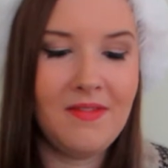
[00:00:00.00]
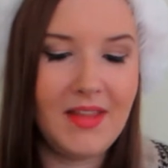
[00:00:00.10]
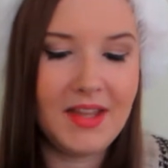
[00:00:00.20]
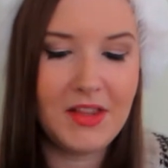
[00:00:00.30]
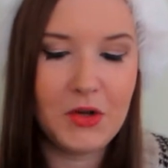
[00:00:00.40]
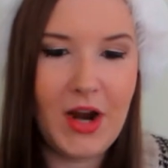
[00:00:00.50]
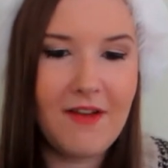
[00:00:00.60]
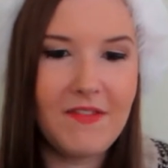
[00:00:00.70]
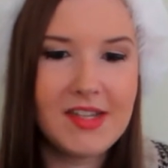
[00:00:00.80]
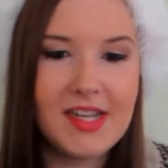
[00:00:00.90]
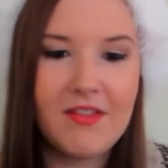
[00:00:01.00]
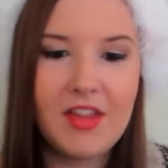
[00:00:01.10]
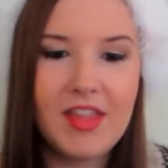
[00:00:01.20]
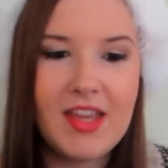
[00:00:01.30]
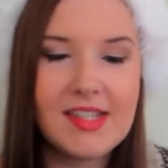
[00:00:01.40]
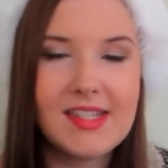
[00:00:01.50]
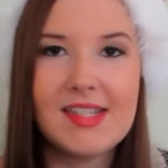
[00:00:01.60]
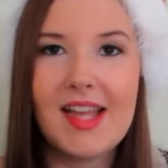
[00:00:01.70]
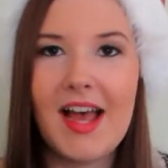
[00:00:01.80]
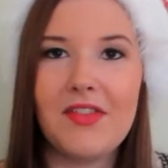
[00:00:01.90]
like the graphics and everything,
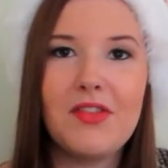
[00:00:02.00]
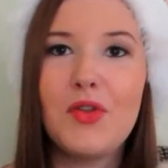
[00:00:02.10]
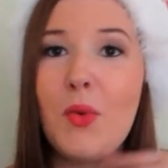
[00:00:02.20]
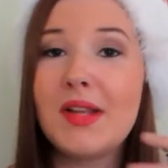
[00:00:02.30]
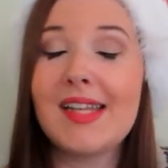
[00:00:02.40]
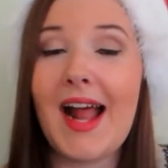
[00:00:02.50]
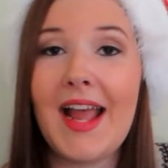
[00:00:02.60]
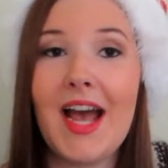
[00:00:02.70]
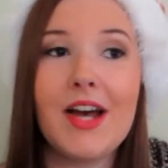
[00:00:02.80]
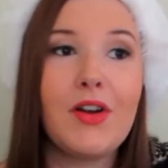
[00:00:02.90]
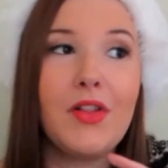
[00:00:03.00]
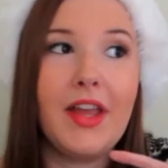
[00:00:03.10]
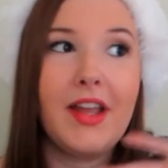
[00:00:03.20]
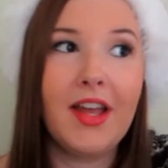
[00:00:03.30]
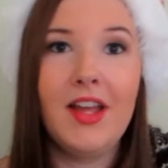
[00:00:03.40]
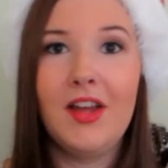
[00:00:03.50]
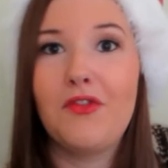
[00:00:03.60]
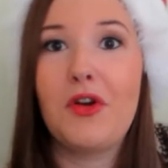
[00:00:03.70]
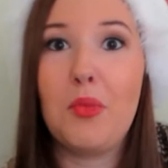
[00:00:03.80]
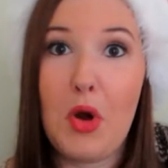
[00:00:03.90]
since the ones that I have are like
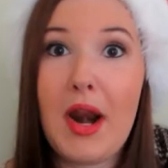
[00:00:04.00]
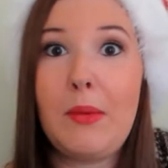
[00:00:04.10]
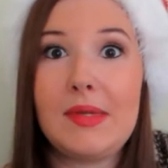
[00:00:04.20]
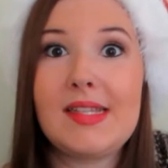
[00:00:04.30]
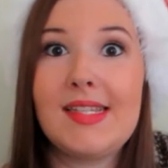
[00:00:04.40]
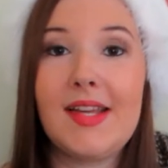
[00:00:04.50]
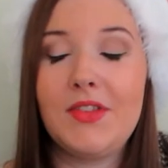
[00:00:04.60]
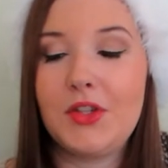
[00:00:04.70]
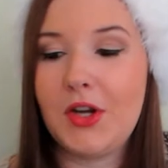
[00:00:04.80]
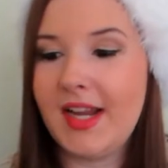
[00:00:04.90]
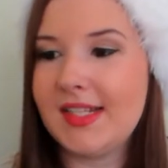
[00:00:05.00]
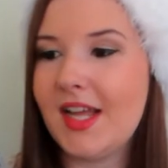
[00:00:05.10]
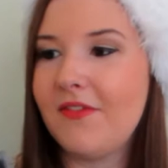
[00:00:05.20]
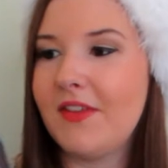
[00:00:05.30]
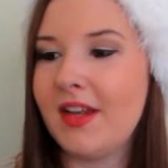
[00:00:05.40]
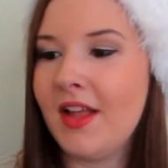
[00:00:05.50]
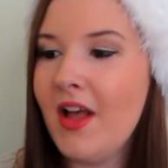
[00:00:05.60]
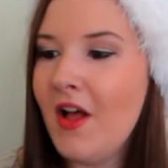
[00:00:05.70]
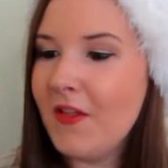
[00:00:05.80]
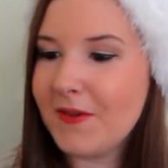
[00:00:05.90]
from when I was in seventh grade and stuff, and
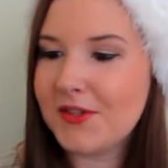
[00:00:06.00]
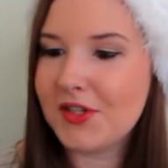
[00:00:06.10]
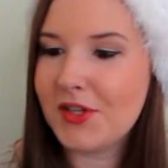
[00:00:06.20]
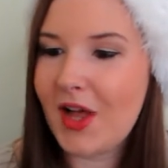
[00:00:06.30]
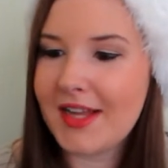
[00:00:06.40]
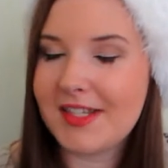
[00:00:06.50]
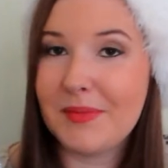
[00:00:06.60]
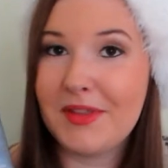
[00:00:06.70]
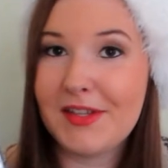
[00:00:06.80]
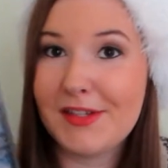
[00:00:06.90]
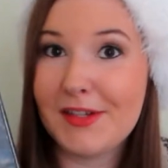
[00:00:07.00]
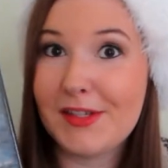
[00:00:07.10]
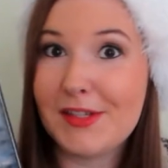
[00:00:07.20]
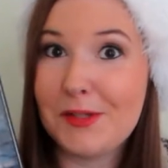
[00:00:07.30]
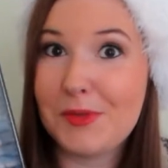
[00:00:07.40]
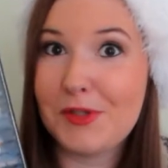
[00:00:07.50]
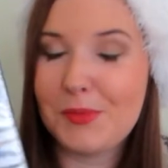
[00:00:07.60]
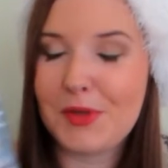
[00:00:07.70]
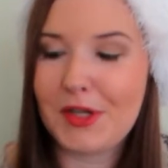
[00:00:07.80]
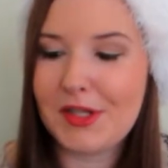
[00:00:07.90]
those are still awesome, but this looks super,
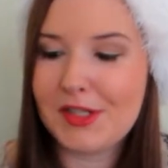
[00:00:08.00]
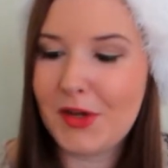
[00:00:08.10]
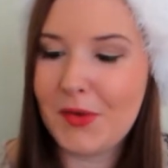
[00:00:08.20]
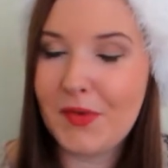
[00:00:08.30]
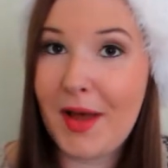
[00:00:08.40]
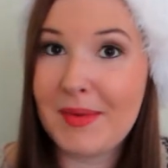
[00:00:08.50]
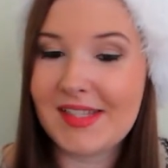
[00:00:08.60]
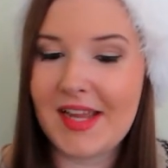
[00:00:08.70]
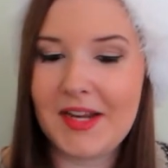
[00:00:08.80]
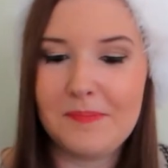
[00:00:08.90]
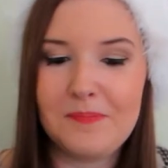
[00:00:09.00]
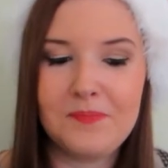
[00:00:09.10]
super good, so I'm excited.